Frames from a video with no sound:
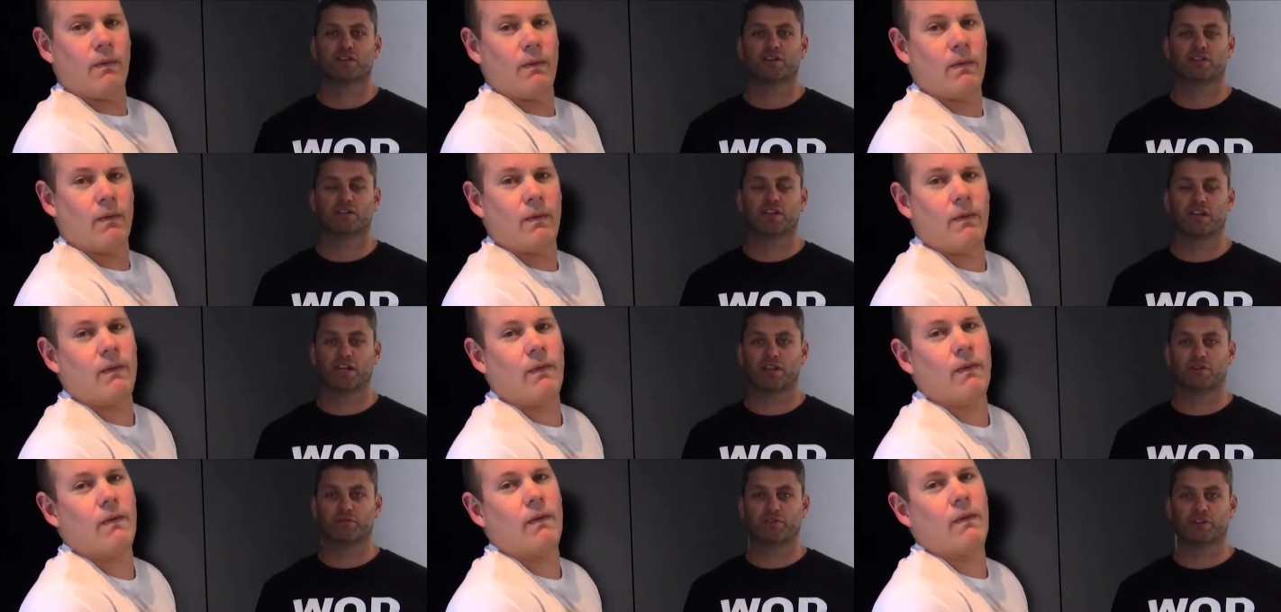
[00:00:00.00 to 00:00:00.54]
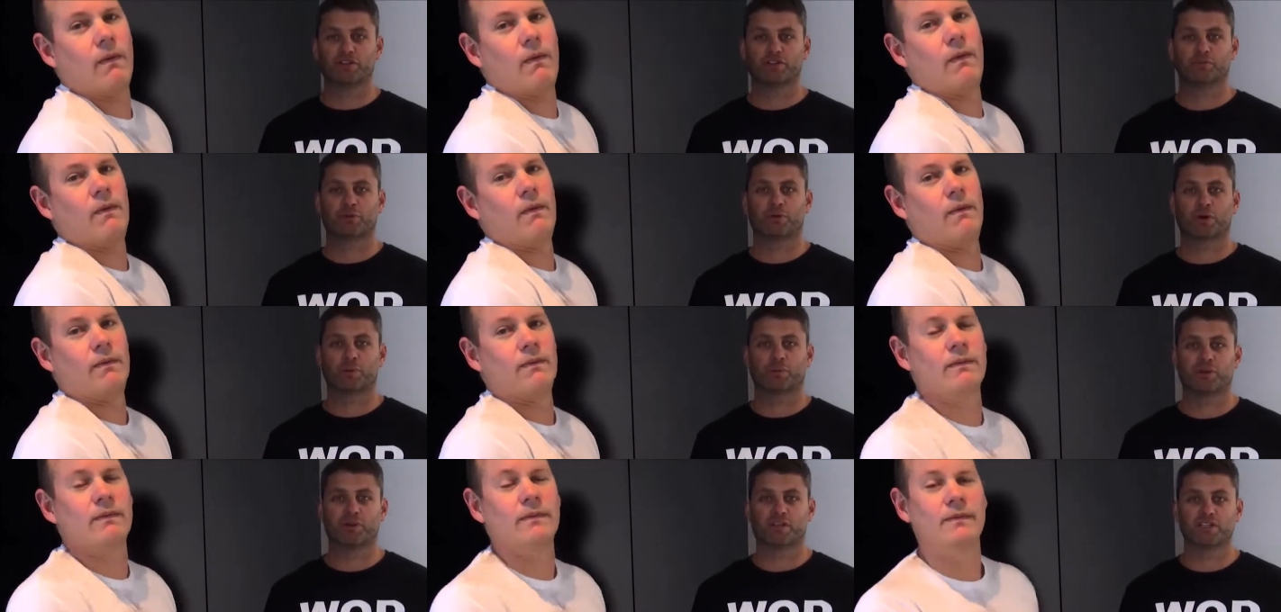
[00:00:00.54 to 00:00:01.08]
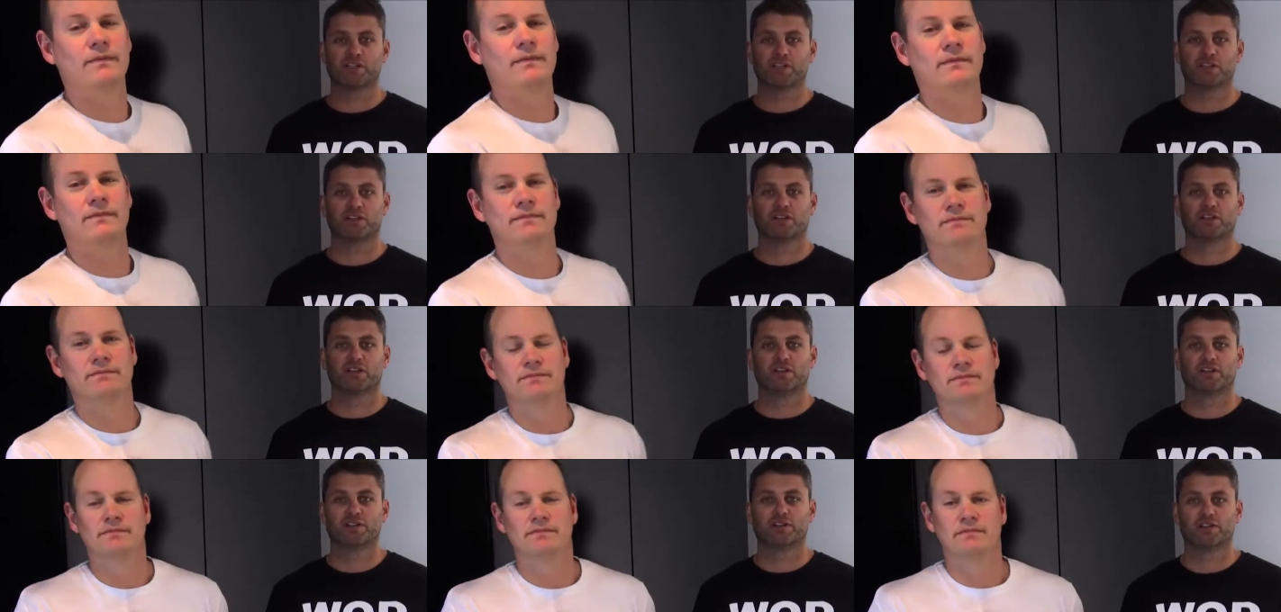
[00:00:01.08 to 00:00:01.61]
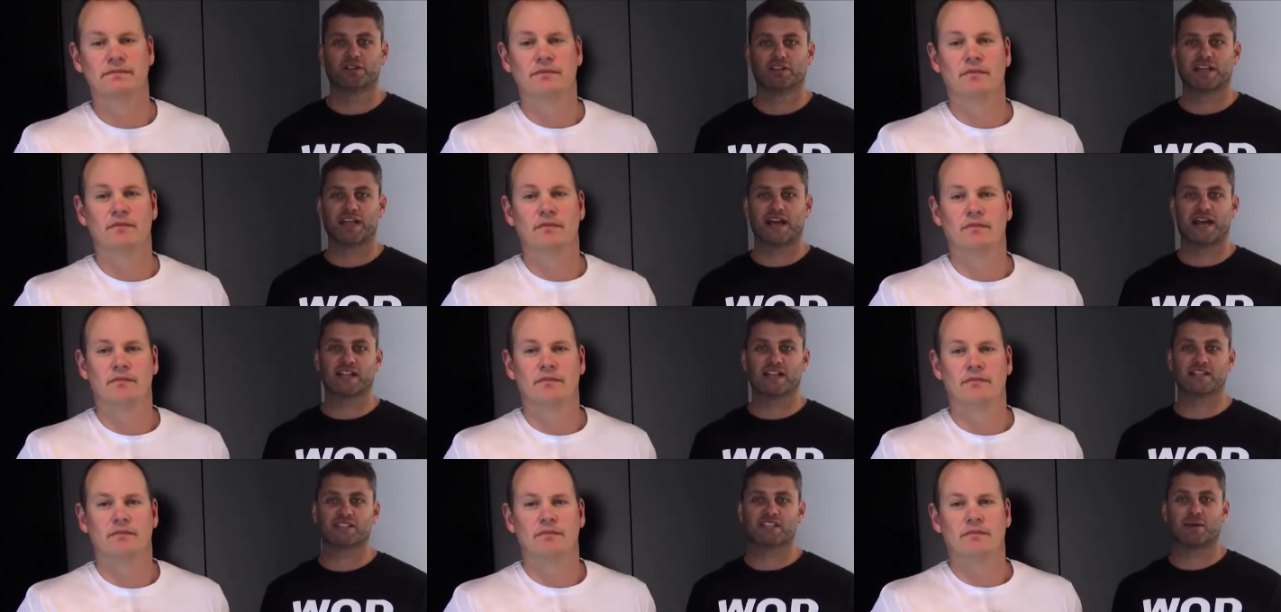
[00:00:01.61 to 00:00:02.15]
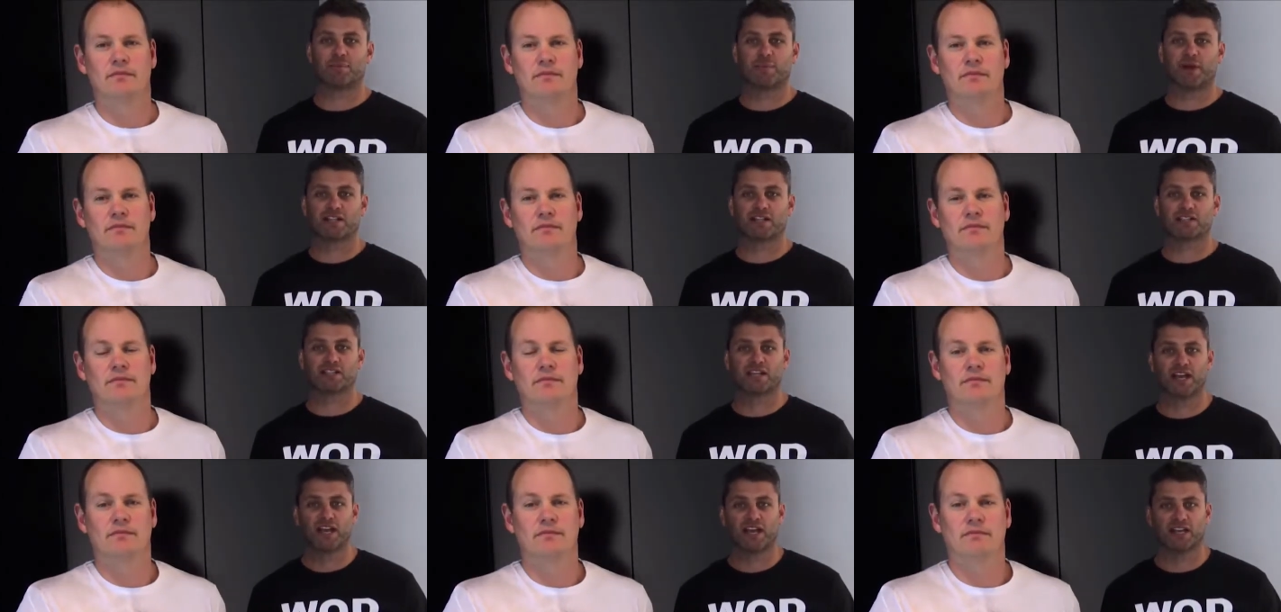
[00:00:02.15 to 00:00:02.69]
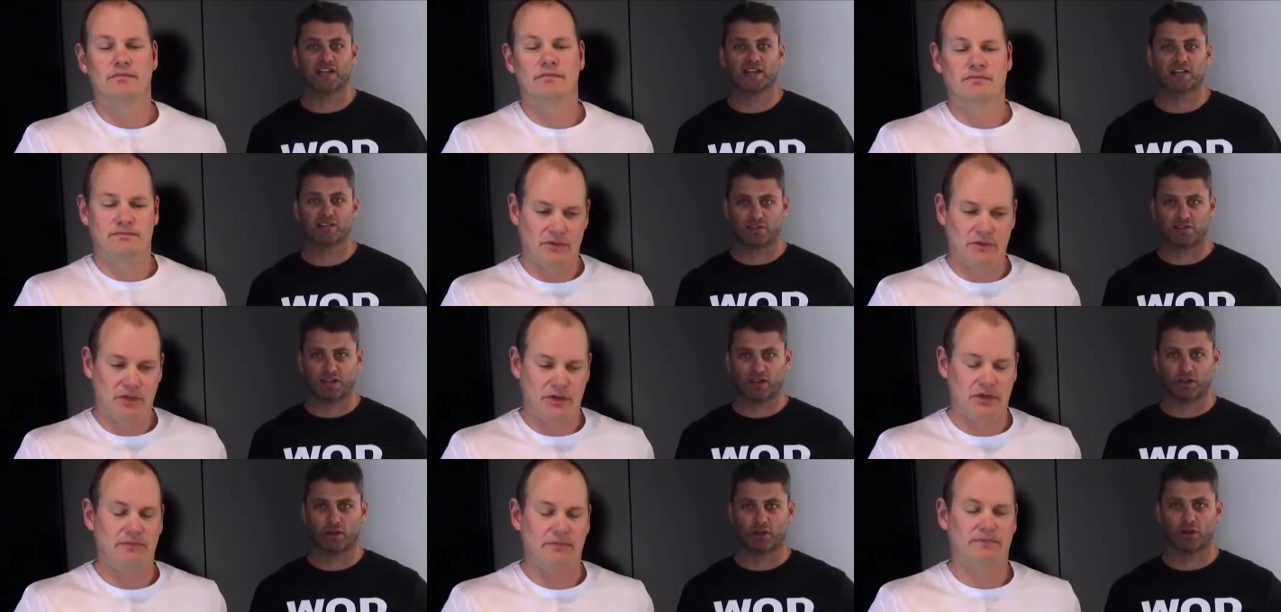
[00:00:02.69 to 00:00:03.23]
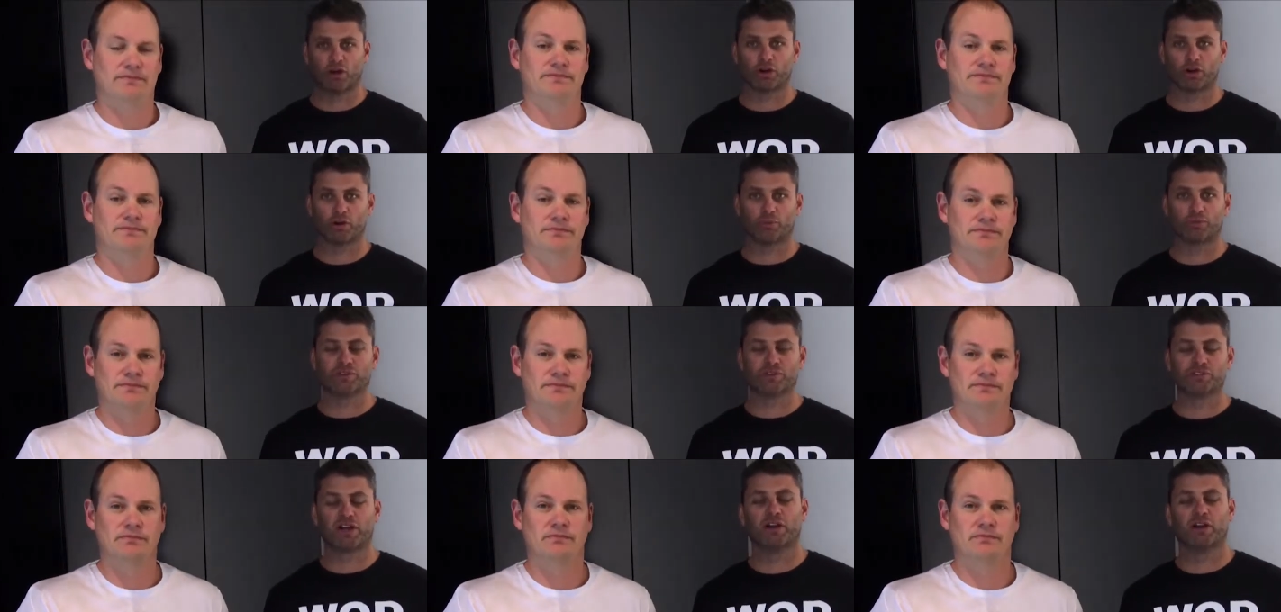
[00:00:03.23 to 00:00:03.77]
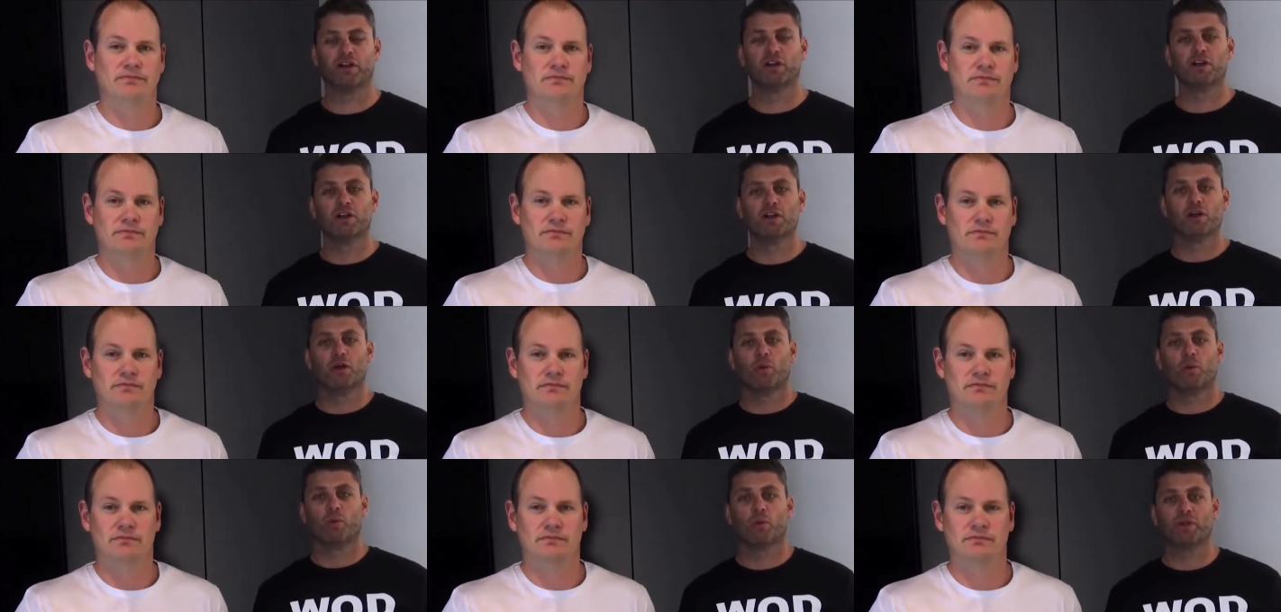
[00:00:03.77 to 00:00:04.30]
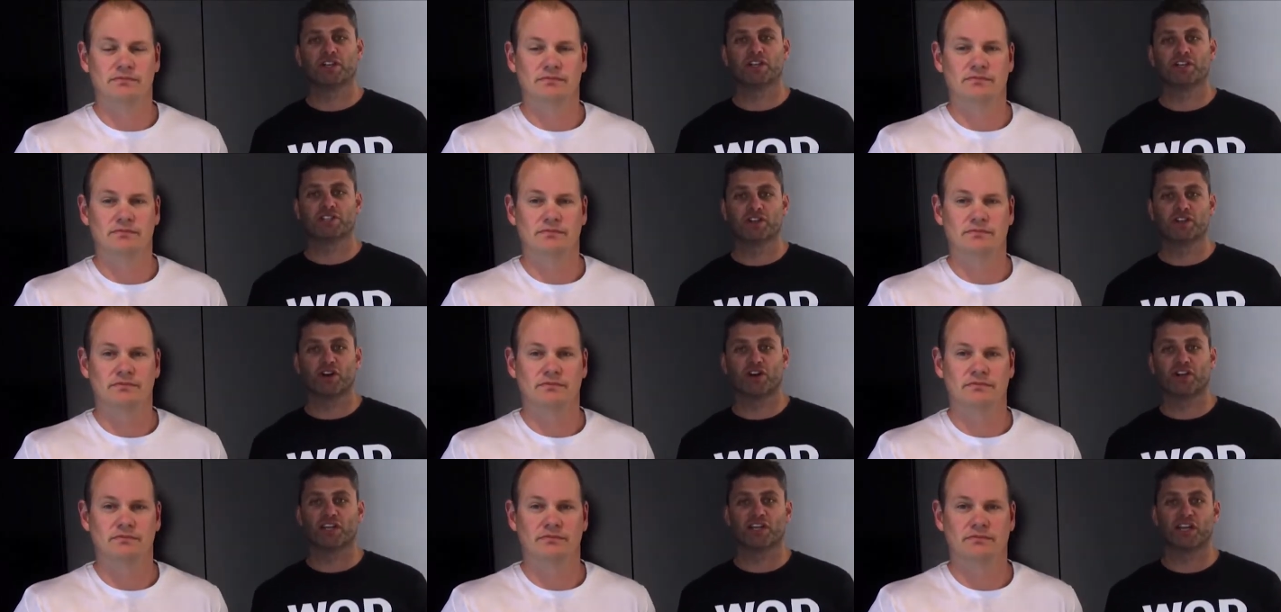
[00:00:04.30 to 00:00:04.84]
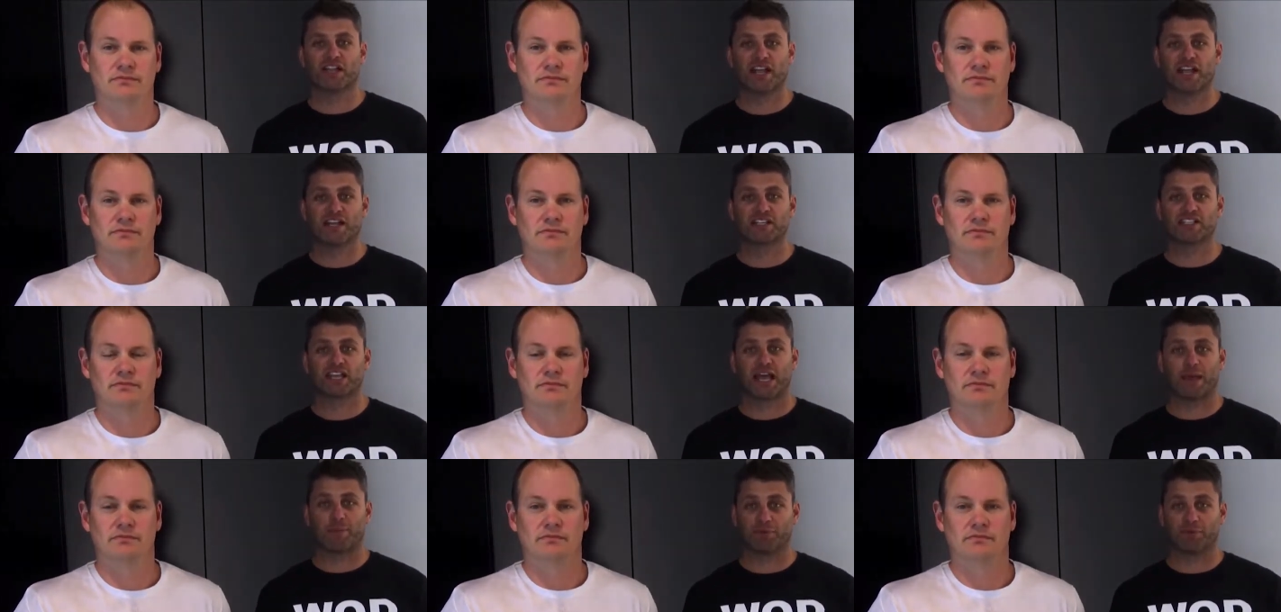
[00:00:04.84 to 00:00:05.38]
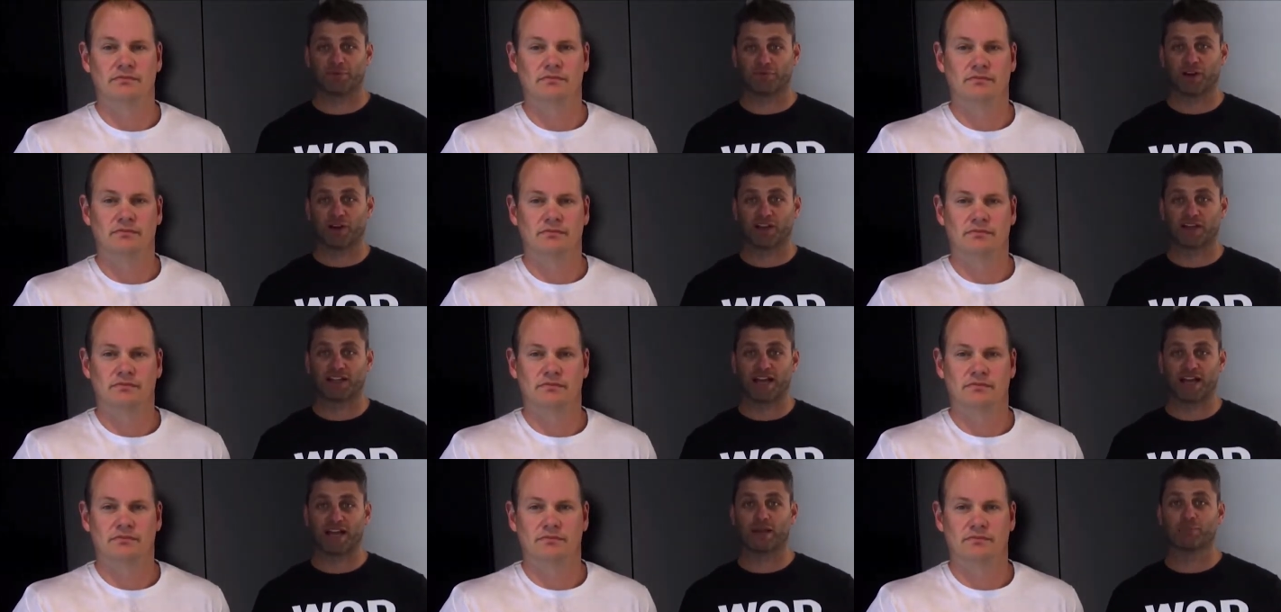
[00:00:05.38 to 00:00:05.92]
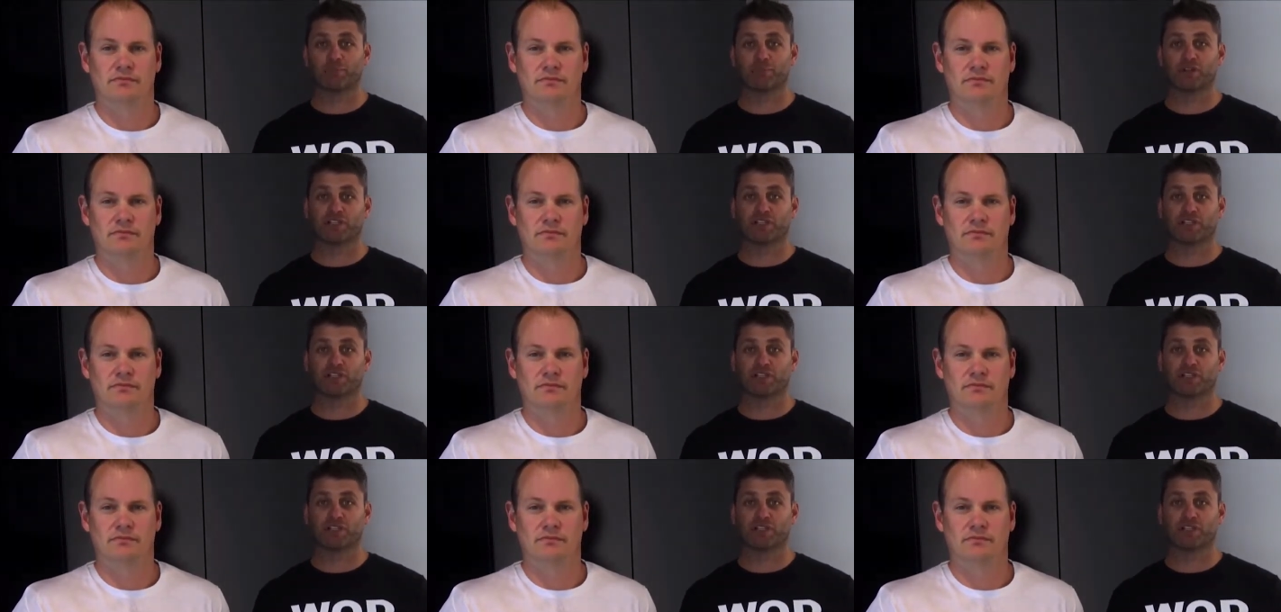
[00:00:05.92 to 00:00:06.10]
Speaker 1: that are the rental properties. The gardens aren't maintained. They look horrible. So when you're designing your landscape in front garden